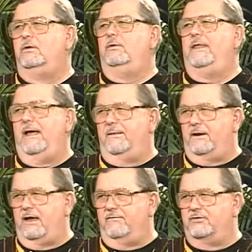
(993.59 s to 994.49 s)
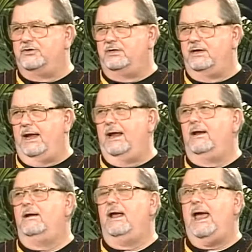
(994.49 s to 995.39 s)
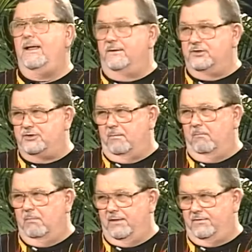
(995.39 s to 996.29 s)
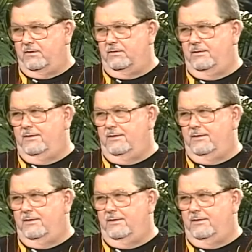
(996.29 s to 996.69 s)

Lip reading: with Allen Iverson and Allen's mother.